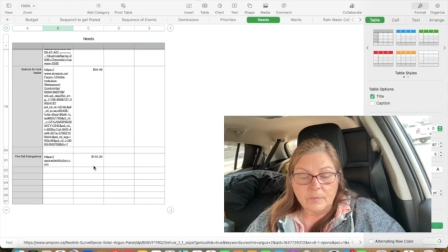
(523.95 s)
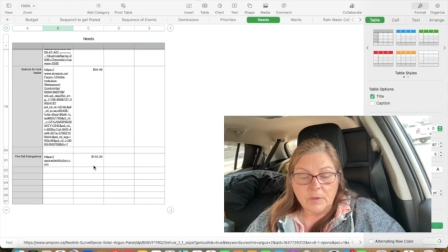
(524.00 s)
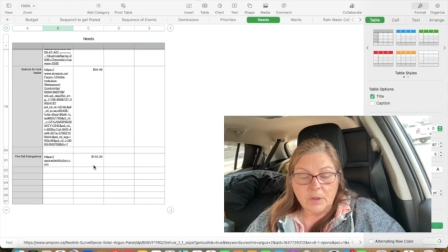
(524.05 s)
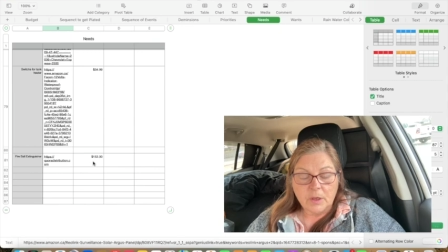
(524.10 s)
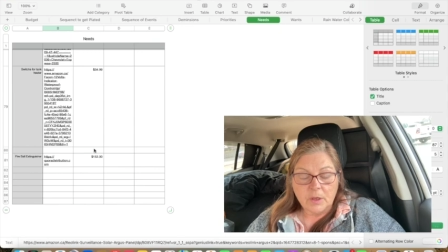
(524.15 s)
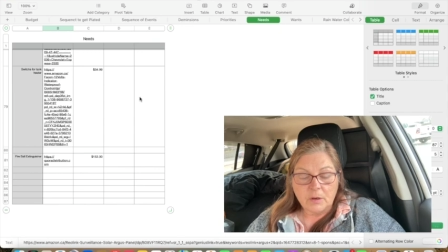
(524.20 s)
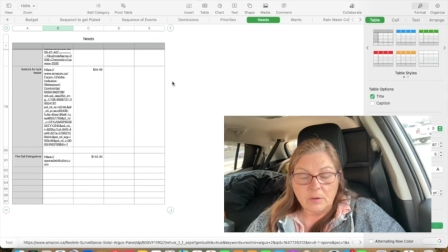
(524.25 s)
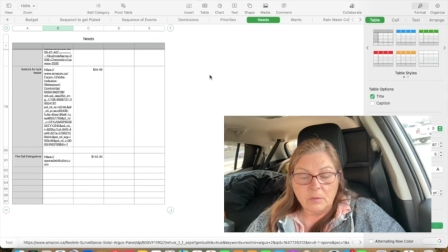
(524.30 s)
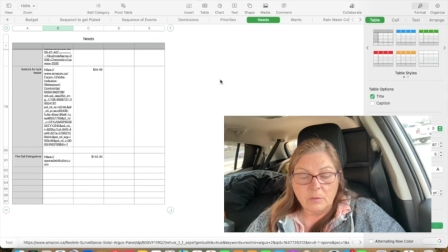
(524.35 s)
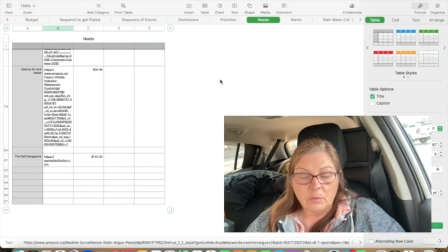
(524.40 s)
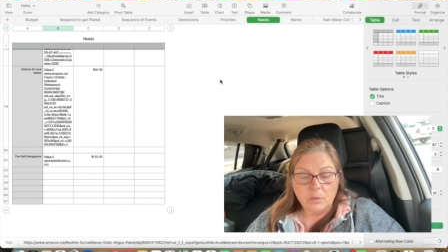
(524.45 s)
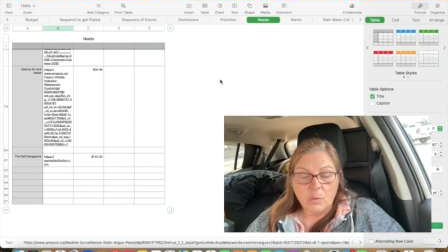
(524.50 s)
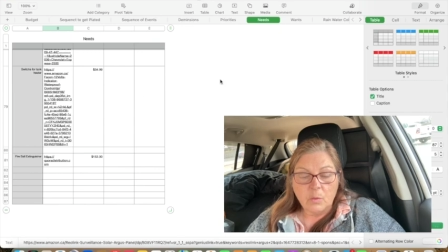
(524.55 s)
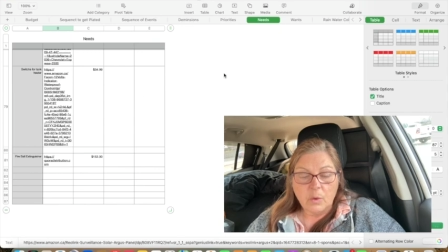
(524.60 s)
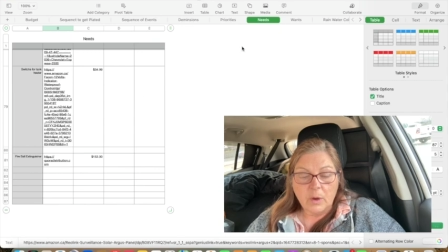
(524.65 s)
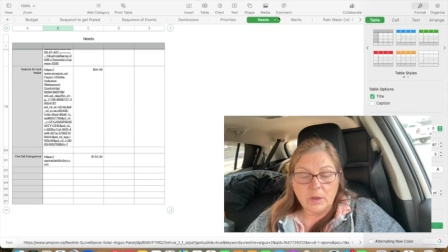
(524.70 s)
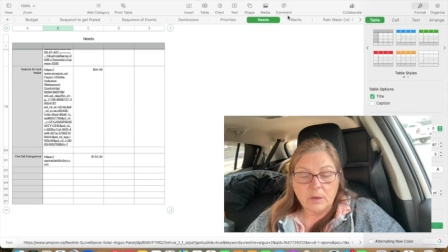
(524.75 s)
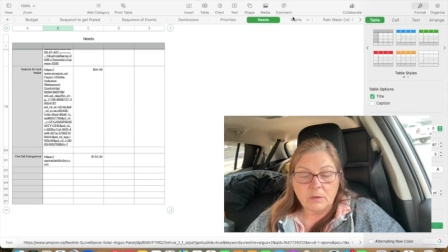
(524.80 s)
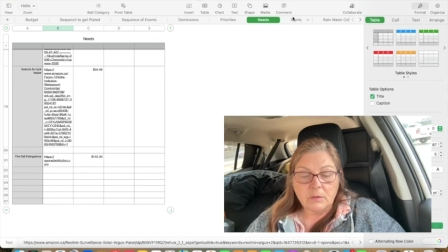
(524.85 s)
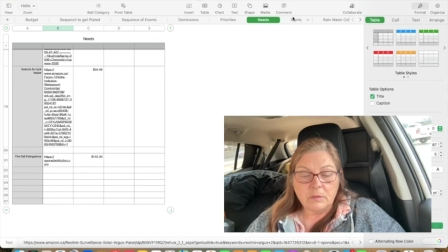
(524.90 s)
you know,
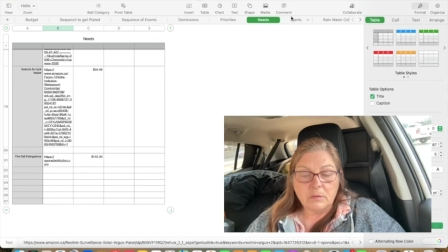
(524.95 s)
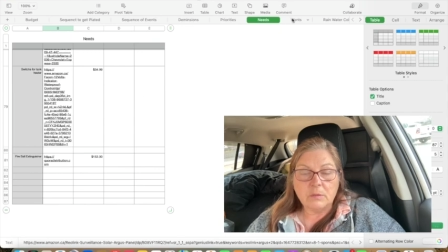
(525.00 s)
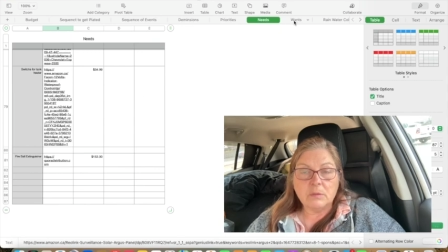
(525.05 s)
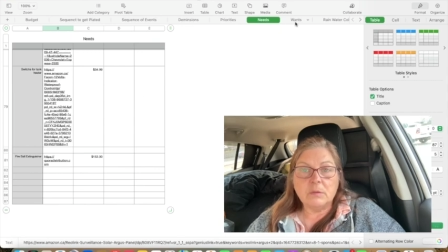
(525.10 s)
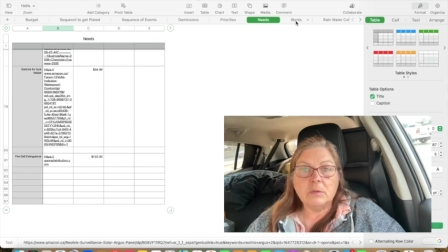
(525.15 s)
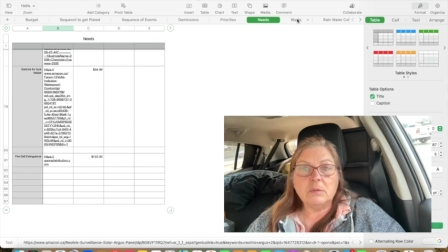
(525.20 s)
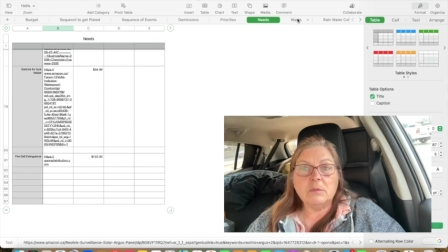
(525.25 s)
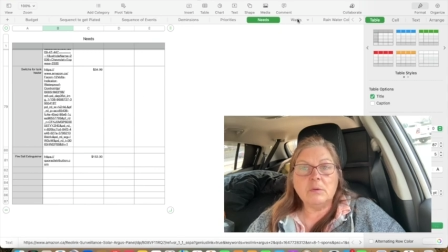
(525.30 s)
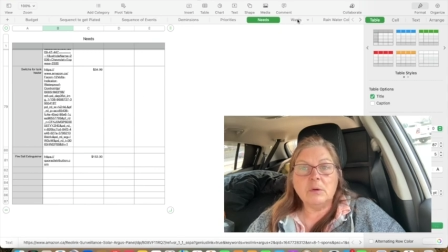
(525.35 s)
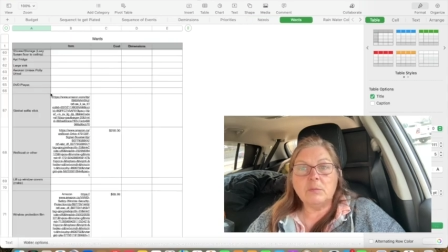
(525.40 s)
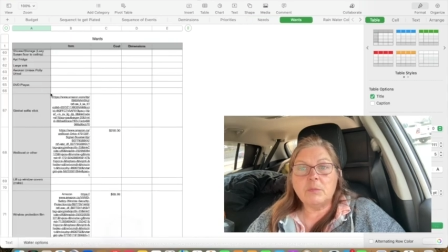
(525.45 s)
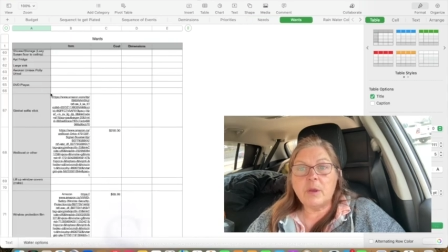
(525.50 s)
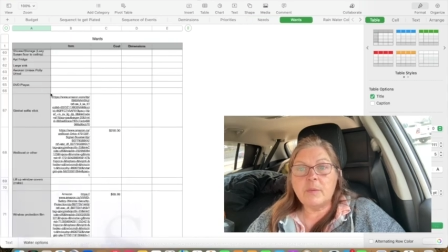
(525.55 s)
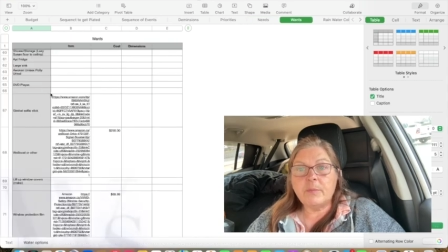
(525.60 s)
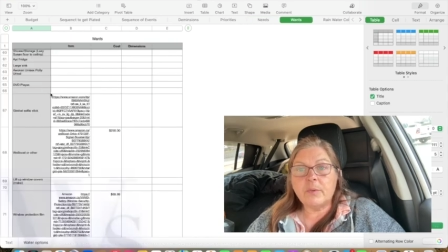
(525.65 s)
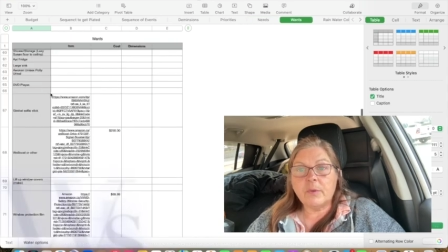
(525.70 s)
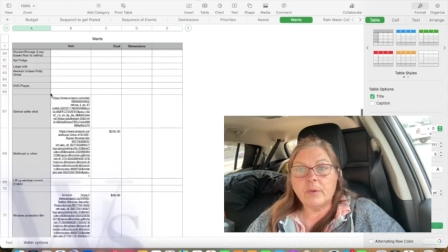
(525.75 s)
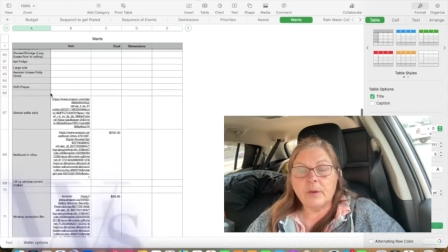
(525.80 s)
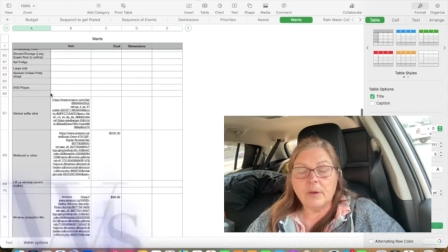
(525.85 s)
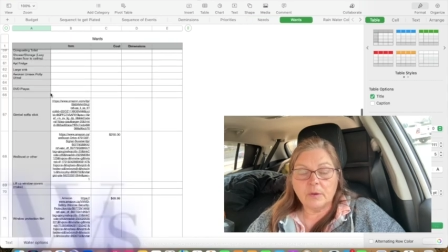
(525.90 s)
what, what my
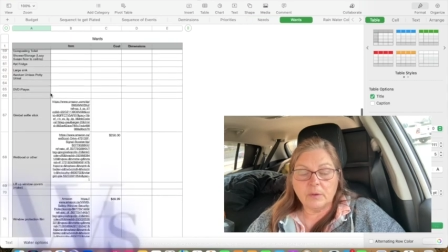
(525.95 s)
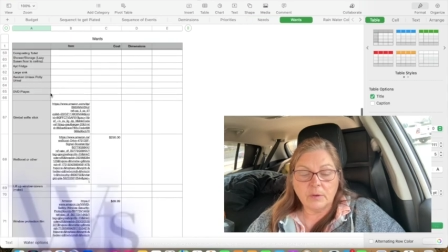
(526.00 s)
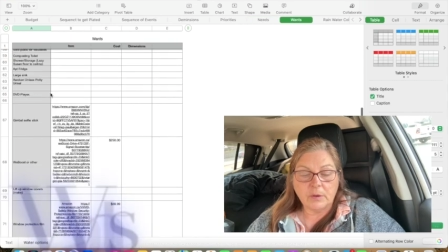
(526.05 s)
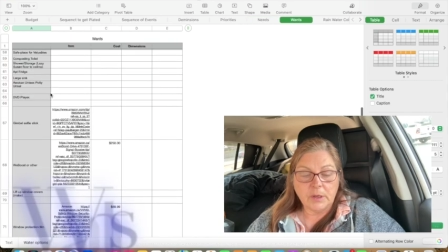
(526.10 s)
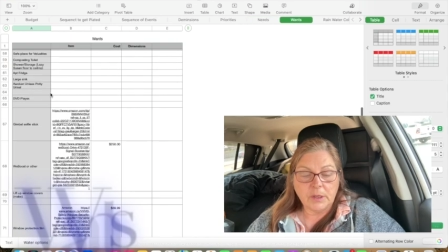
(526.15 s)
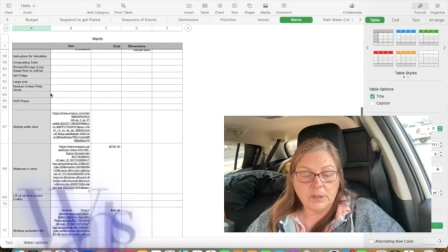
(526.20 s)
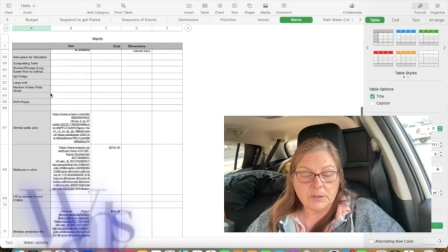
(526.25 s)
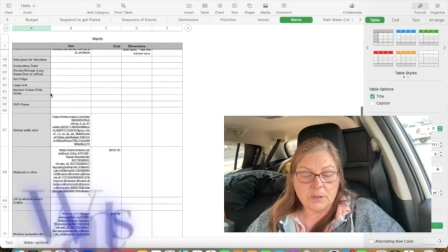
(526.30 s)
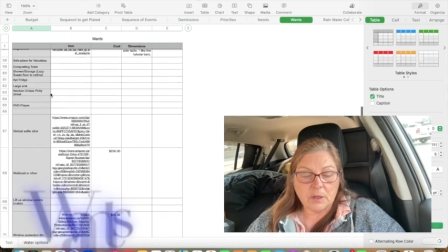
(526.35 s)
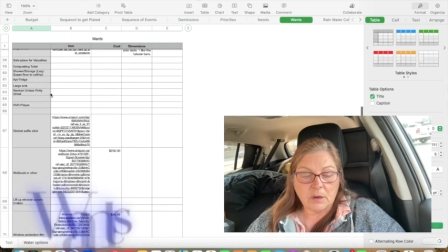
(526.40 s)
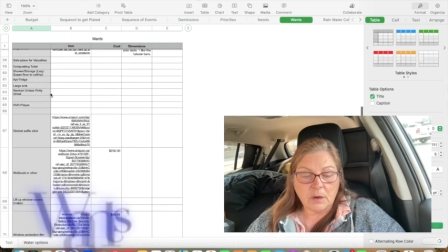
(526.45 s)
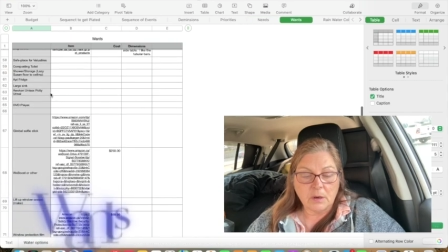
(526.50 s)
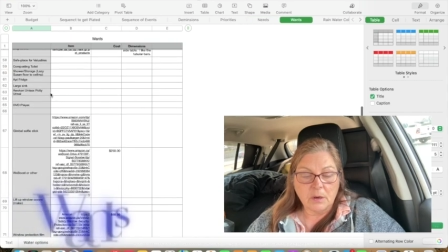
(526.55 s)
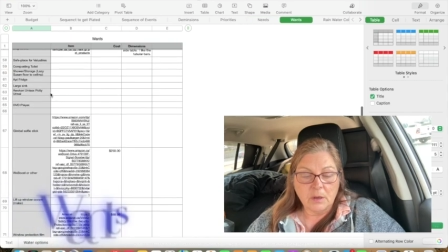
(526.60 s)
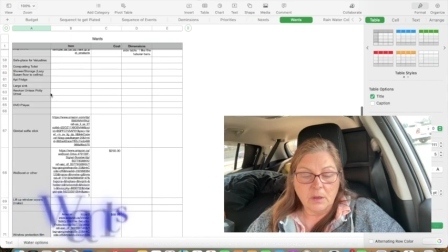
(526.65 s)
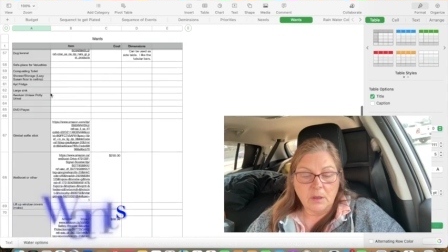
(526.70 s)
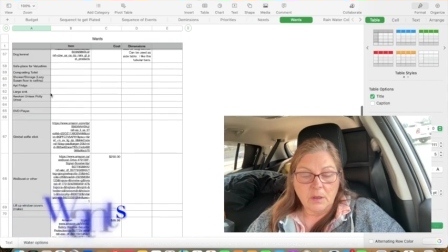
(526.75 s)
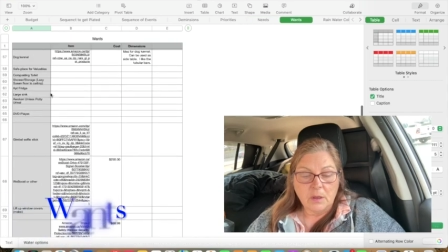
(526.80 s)
priorities are